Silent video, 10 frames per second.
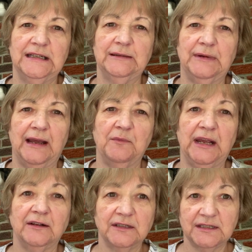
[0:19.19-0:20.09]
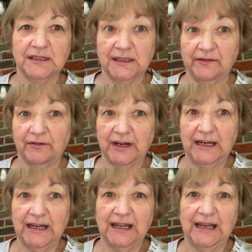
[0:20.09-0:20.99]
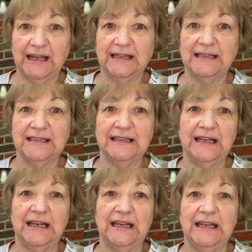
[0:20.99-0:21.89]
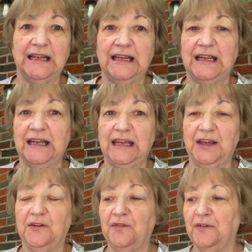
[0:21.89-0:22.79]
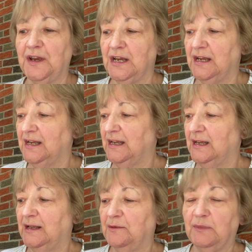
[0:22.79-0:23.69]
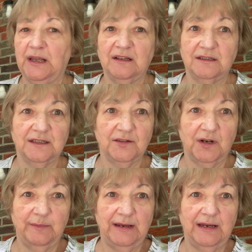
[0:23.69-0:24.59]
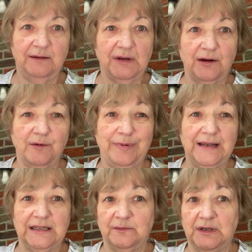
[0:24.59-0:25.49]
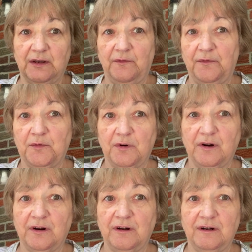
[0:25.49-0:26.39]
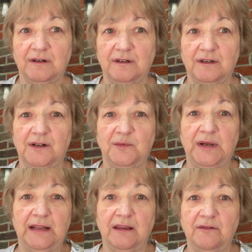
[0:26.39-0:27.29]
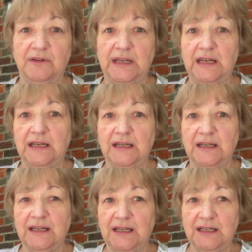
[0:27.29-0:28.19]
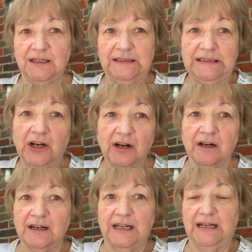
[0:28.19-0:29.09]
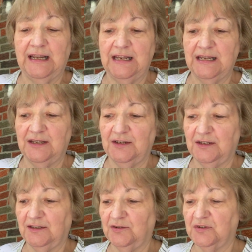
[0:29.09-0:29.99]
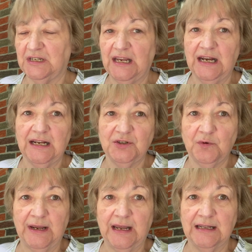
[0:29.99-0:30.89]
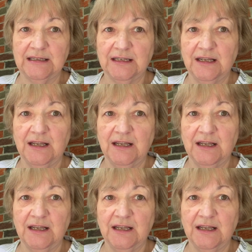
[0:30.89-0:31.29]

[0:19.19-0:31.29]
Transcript: my Michael's delivery and see if Michael's is going to be my replacement for all my lovely yarn that I used to get at Joann's.